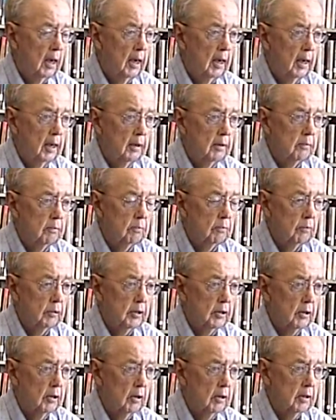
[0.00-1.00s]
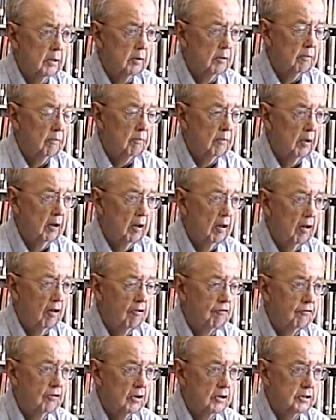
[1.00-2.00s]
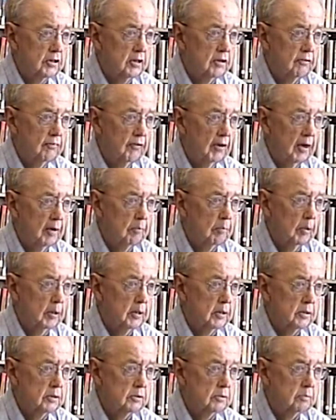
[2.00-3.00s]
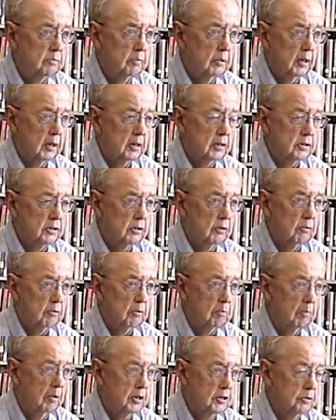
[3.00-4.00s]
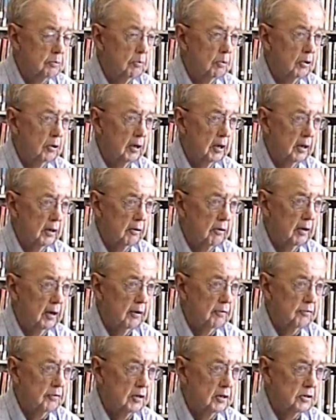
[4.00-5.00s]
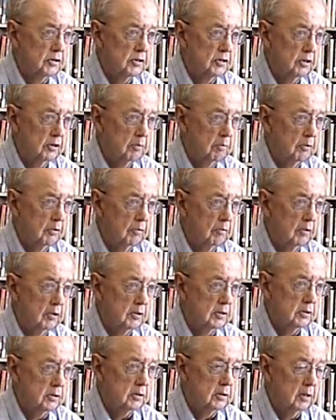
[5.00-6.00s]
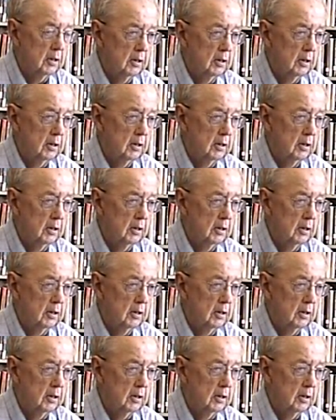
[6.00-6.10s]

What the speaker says: and we called them Vultee vibrators because there were much more aircraft than Stearman was.